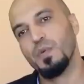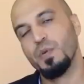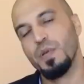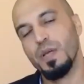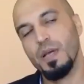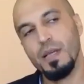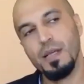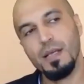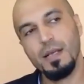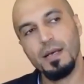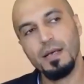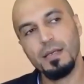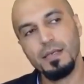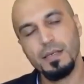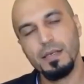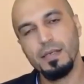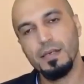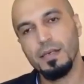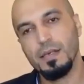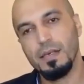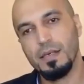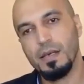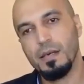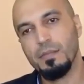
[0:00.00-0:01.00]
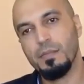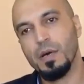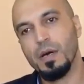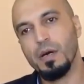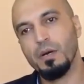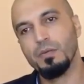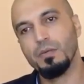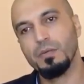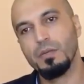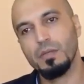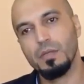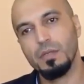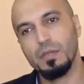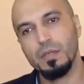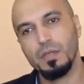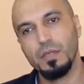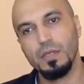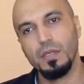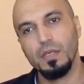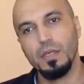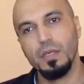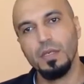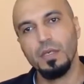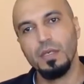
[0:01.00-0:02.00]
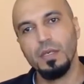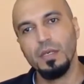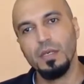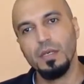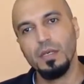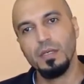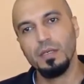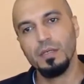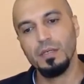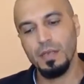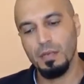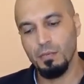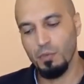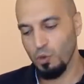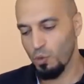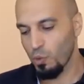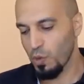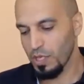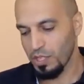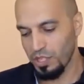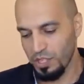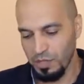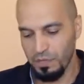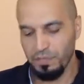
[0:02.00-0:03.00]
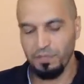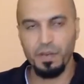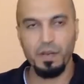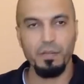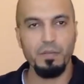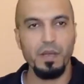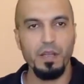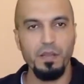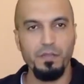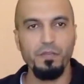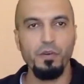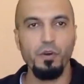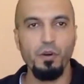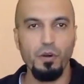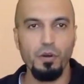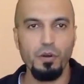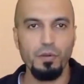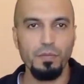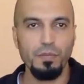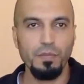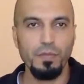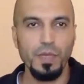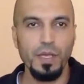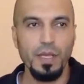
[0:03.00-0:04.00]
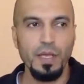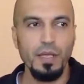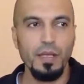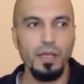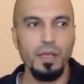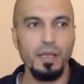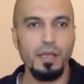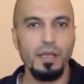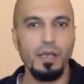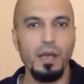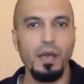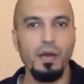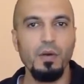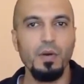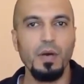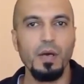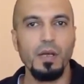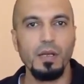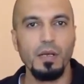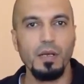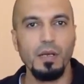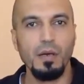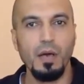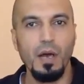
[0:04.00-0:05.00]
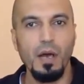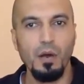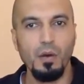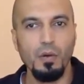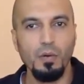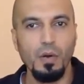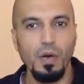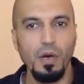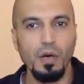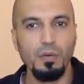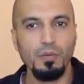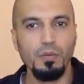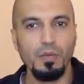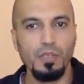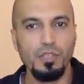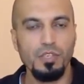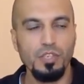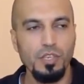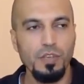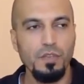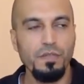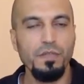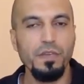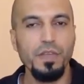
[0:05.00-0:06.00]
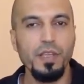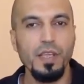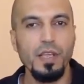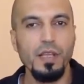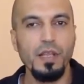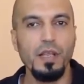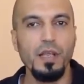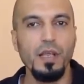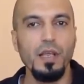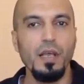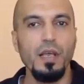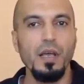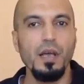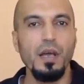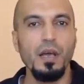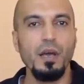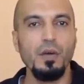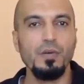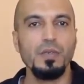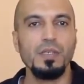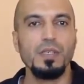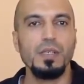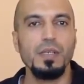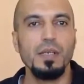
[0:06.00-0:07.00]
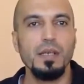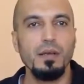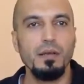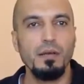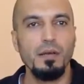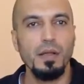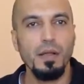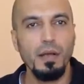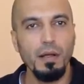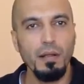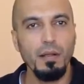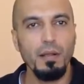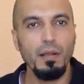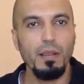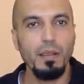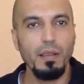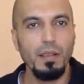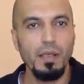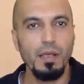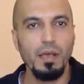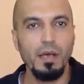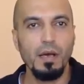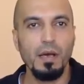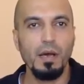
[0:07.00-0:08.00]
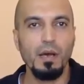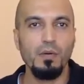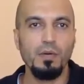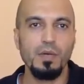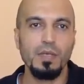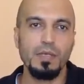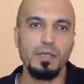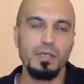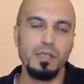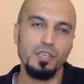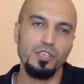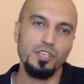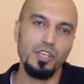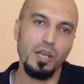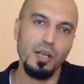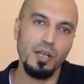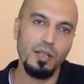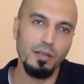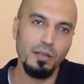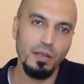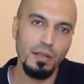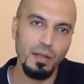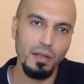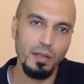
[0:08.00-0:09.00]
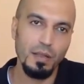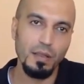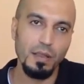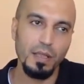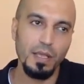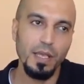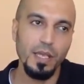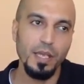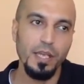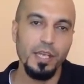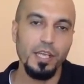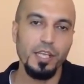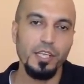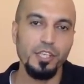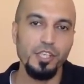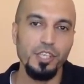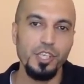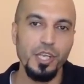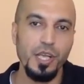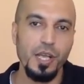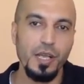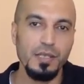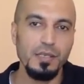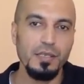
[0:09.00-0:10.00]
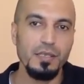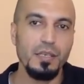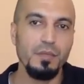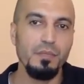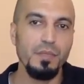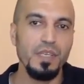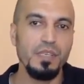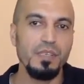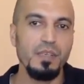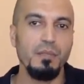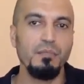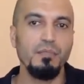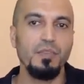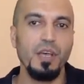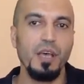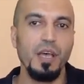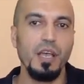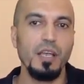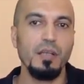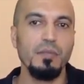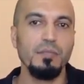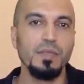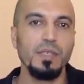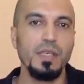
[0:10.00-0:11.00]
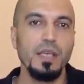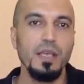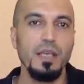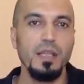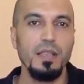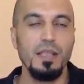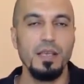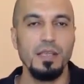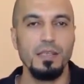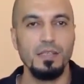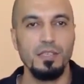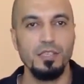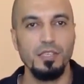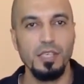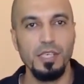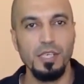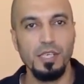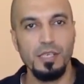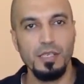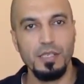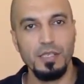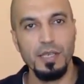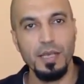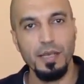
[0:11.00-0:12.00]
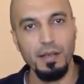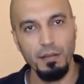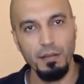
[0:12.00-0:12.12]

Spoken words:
When I ask her about some question from my phone, like how does she feel, how is her health, how is the child health, and she answered me sometimes that she is